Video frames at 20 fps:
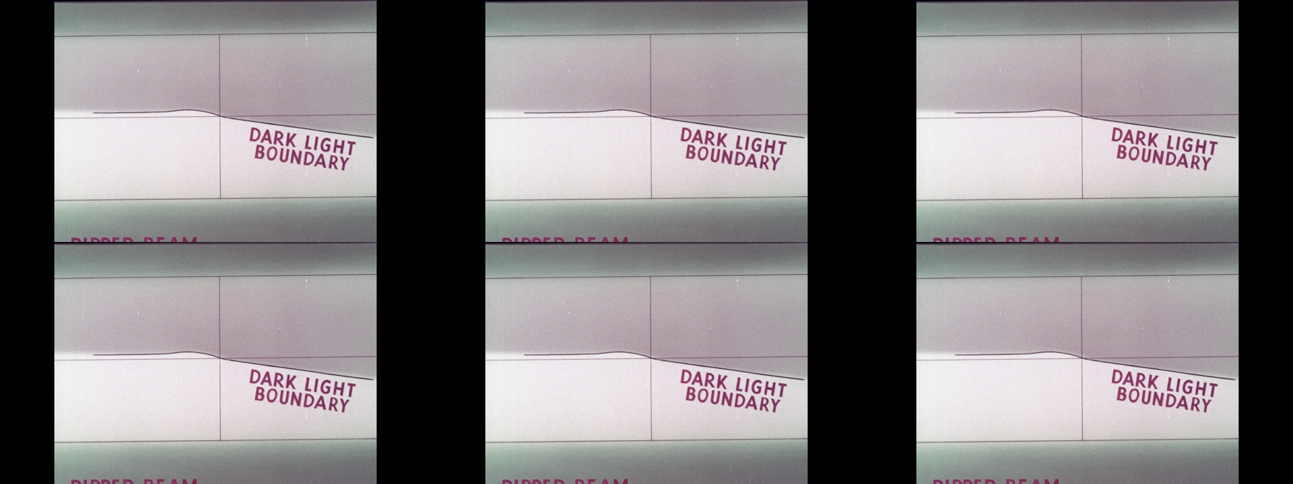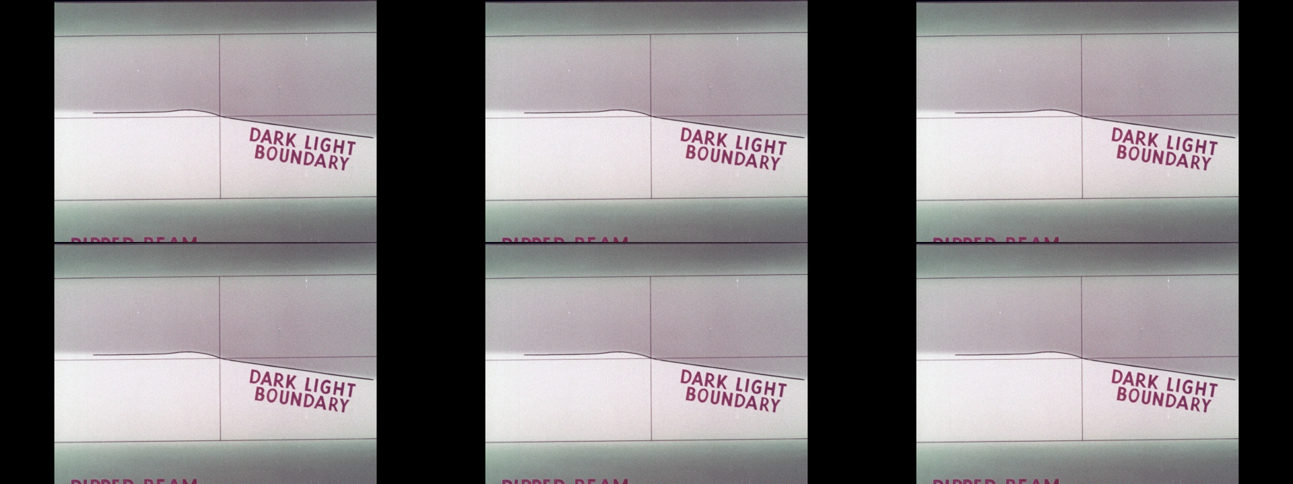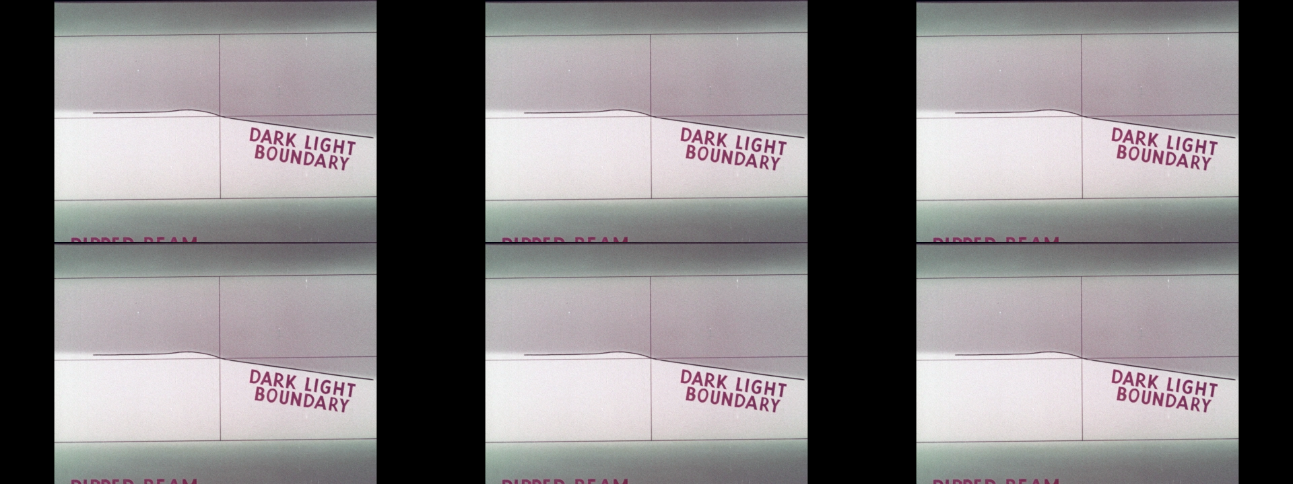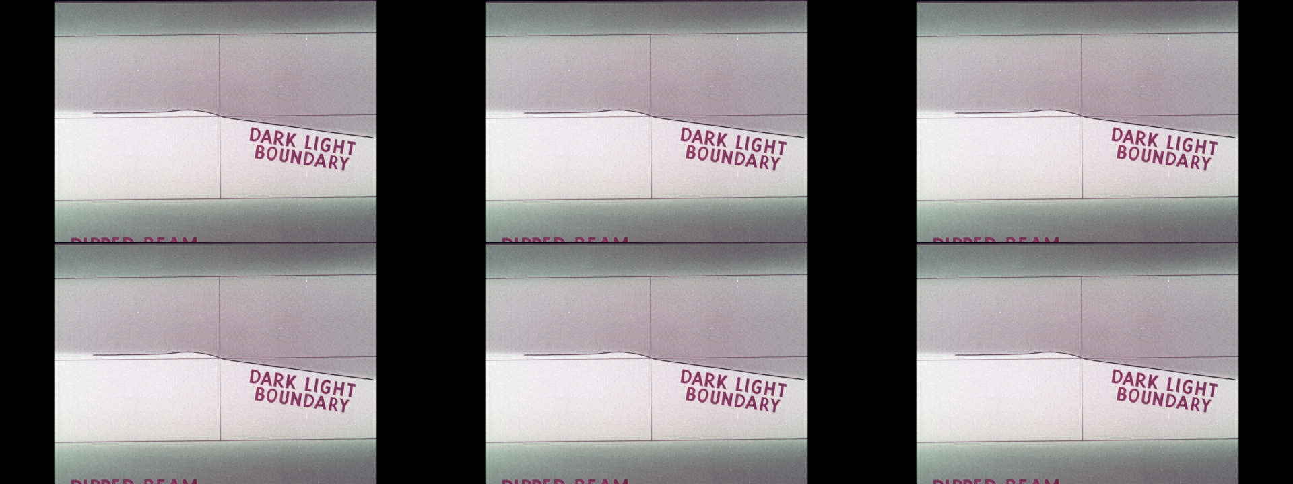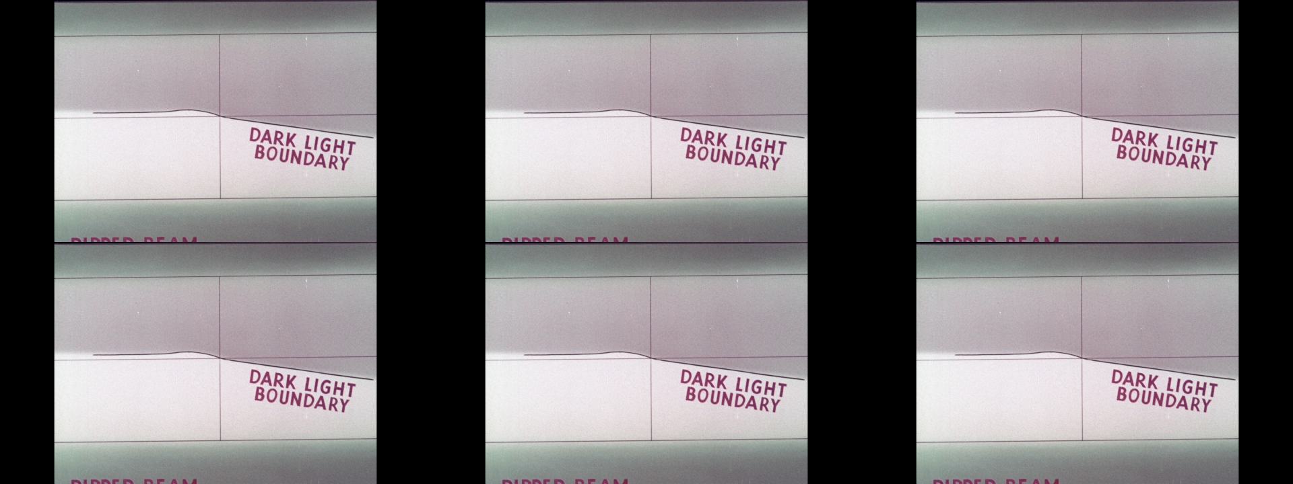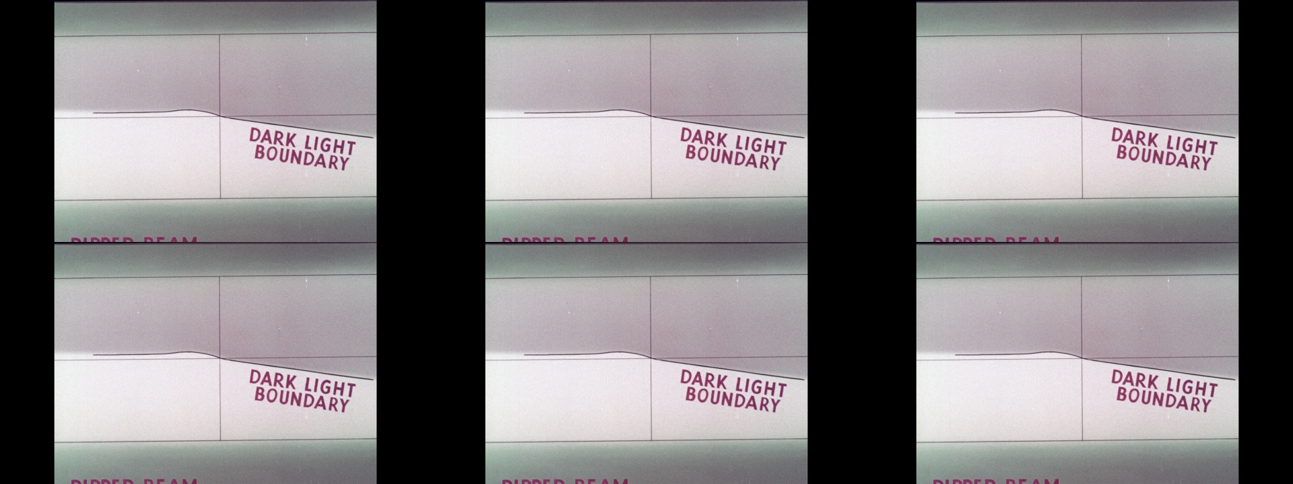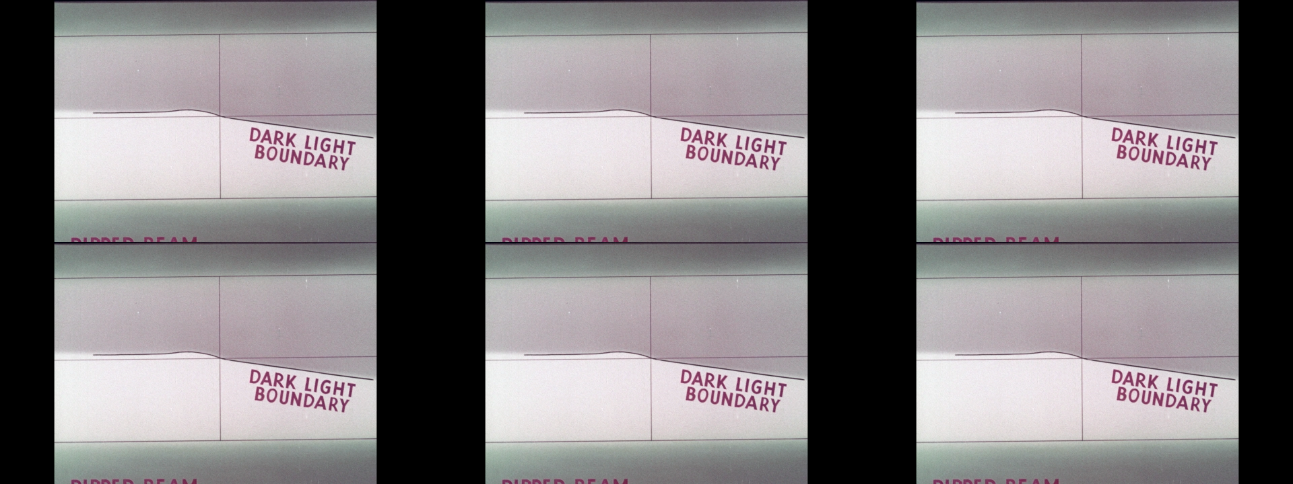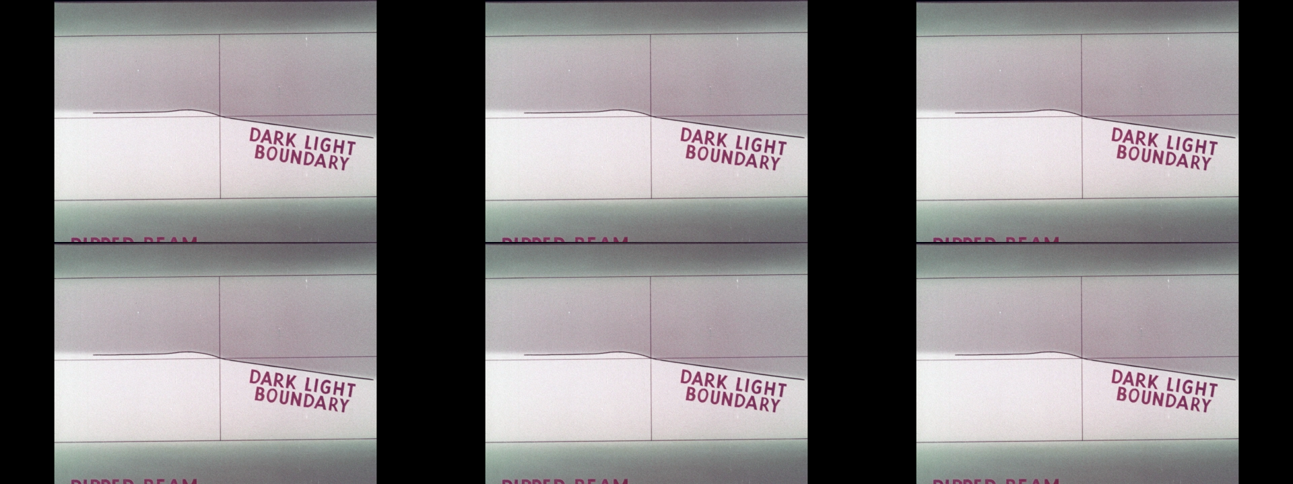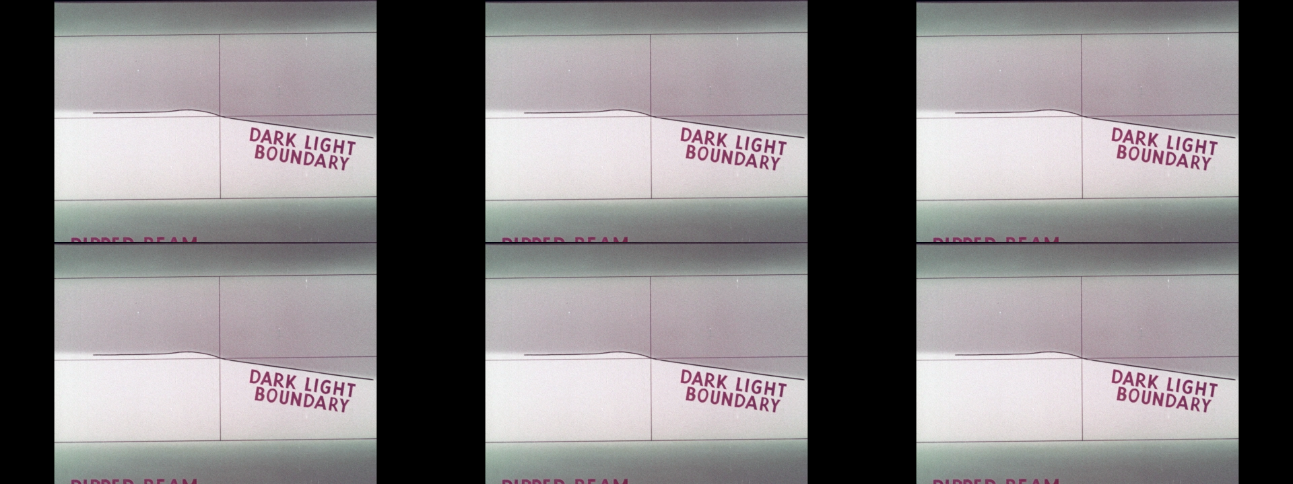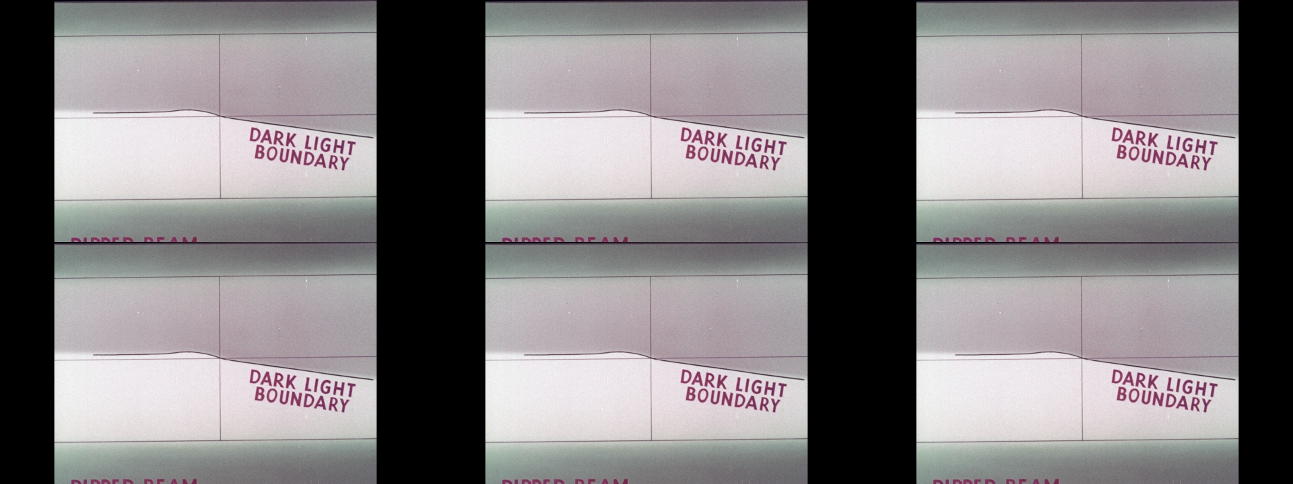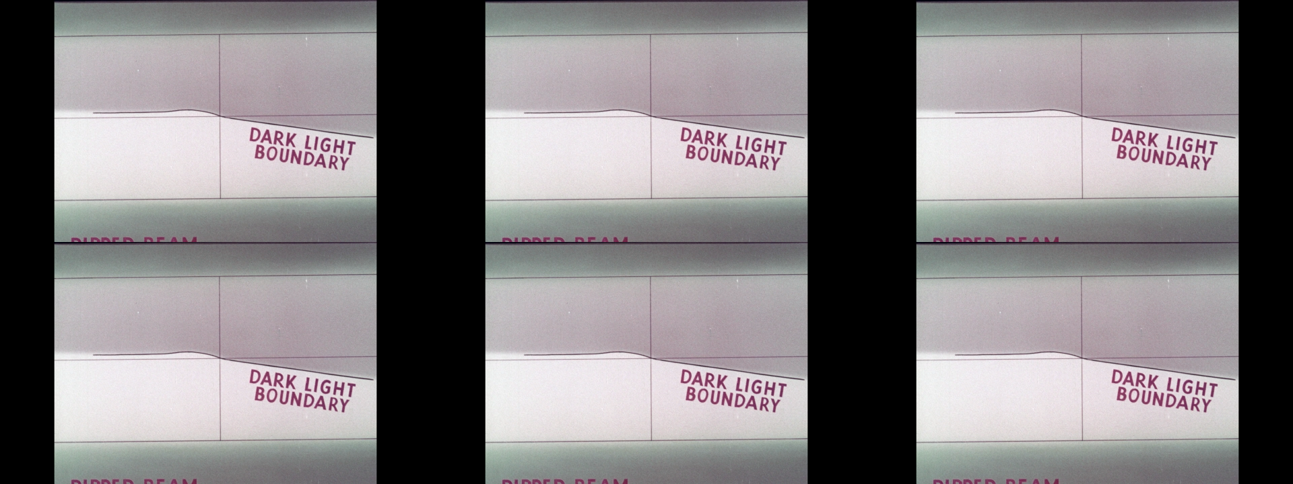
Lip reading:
Nobody's mouth can be seen.